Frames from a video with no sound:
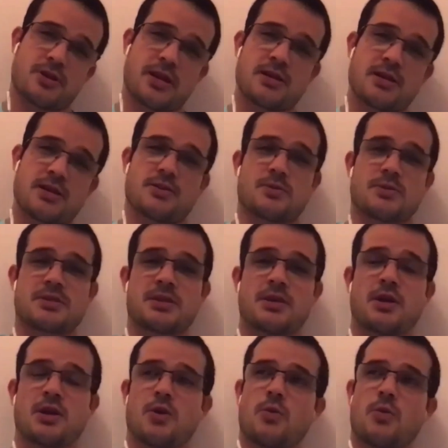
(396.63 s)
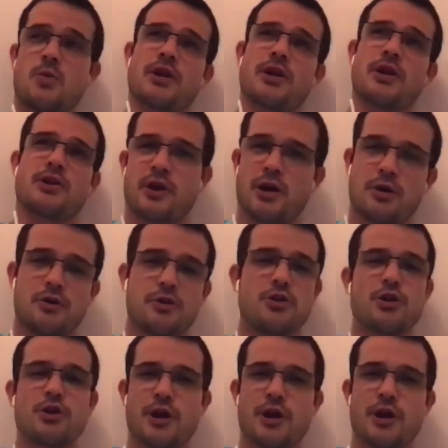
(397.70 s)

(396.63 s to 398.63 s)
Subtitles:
So we were going to do the whole new year,